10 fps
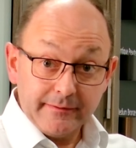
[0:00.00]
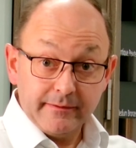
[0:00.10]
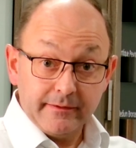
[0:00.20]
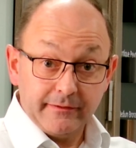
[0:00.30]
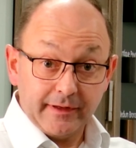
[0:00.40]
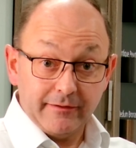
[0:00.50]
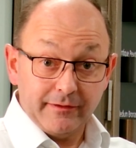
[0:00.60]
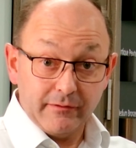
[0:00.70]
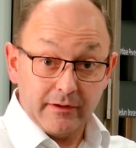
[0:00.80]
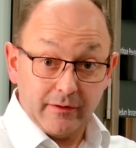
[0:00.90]
safety
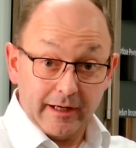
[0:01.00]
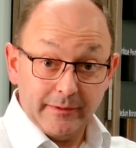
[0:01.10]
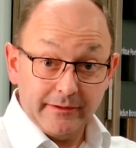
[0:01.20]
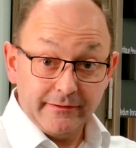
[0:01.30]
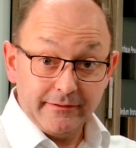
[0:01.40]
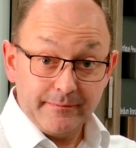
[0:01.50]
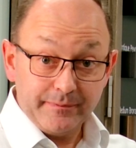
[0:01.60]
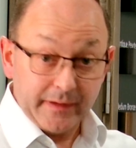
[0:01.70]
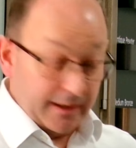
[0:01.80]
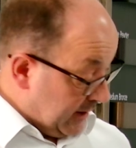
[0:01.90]
requirements.
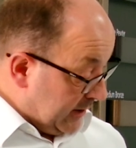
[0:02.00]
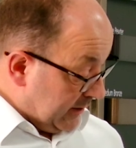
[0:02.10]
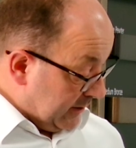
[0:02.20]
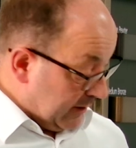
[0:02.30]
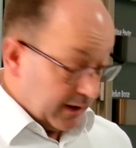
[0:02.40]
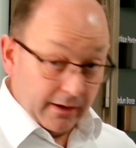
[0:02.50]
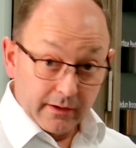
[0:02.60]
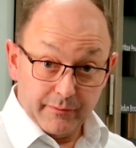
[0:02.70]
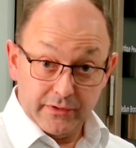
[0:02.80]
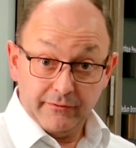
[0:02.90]

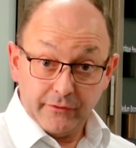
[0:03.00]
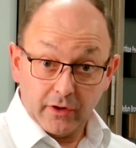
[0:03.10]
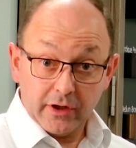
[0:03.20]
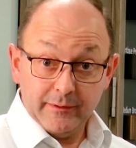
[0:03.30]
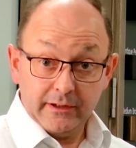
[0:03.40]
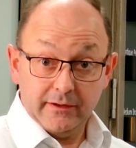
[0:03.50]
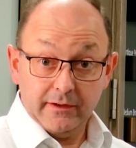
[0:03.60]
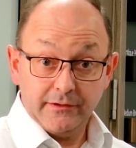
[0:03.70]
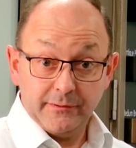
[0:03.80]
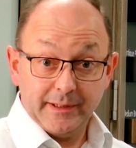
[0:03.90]
Approved Document Q
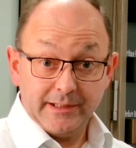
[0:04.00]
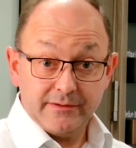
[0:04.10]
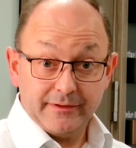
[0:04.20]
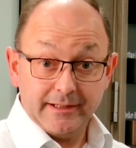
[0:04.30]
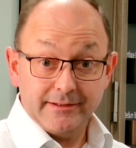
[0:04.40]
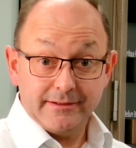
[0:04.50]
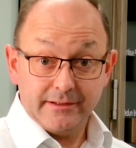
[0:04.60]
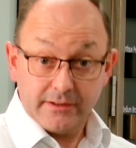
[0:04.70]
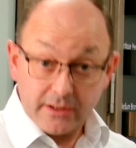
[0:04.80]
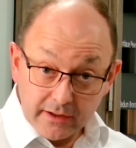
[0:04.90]
specifies the
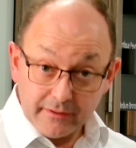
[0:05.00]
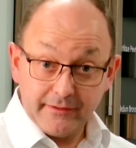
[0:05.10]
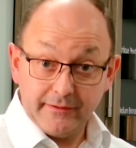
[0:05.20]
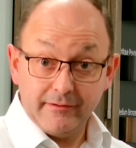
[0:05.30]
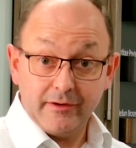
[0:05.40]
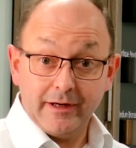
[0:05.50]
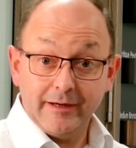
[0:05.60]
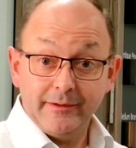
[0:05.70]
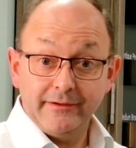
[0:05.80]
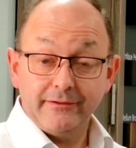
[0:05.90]
security
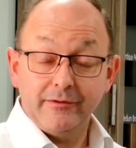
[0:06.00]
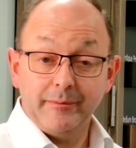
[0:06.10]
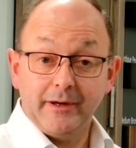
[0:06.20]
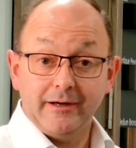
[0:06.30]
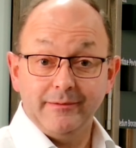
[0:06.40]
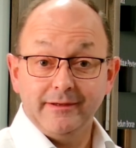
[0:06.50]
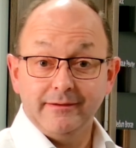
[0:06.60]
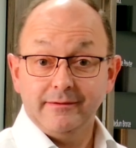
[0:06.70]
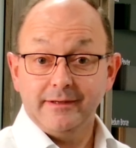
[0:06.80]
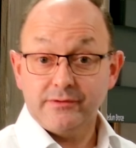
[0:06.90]
requirements of apartment
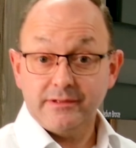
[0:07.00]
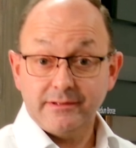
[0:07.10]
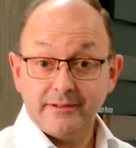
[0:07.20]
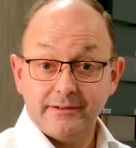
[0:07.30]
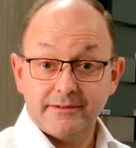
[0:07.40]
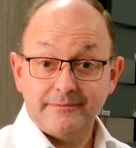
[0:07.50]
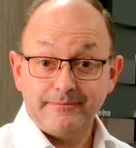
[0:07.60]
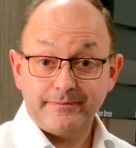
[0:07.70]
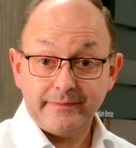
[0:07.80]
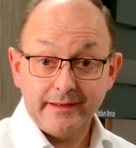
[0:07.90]
entrance doors.
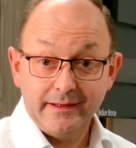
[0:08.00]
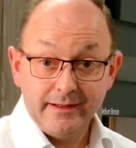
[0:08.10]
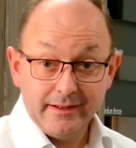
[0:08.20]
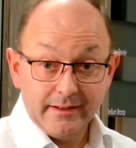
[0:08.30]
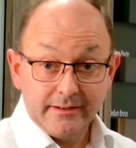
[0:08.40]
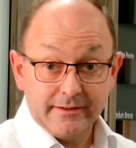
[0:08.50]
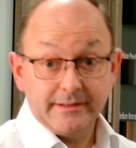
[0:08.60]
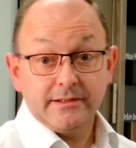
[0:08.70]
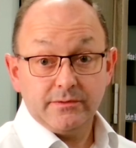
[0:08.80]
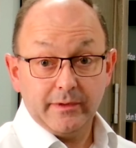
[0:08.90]
So this
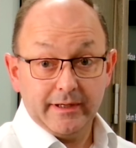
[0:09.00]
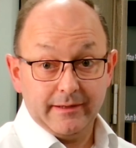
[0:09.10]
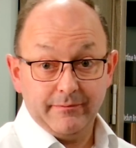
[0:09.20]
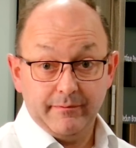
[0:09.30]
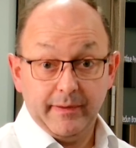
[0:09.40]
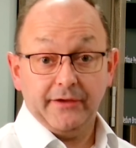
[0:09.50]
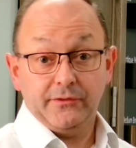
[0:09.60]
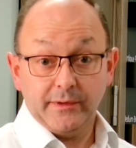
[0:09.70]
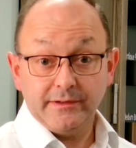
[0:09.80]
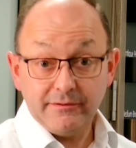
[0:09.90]
is where PAS
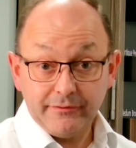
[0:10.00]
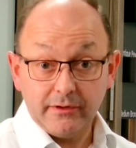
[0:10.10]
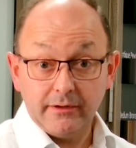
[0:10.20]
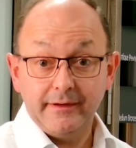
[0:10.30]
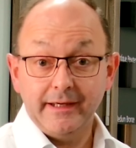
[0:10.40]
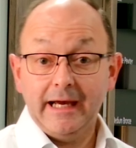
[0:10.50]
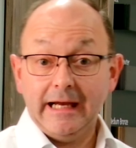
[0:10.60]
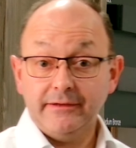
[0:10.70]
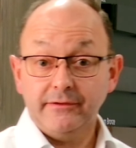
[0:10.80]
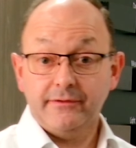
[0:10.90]
24
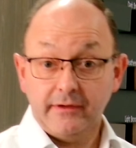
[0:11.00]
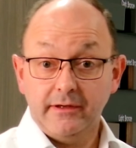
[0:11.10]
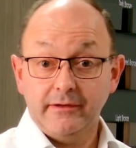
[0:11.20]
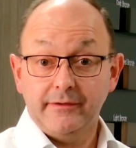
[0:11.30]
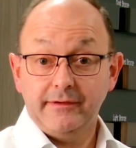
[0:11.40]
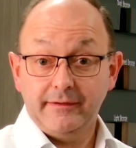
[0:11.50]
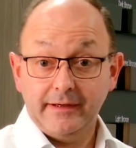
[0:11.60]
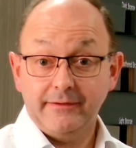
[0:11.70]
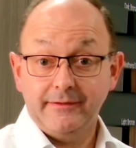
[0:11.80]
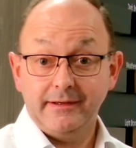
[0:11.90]
enhanced security
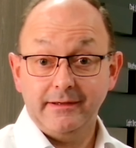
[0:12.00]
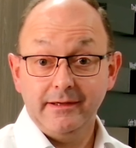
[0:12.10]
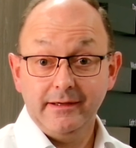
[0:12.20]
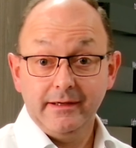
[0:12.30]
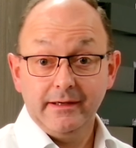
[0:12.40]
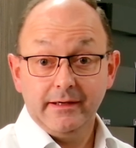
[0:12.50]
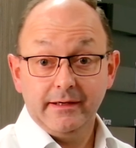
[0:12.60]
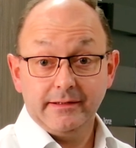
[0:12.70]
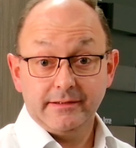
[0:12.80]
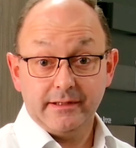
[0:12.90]
testing is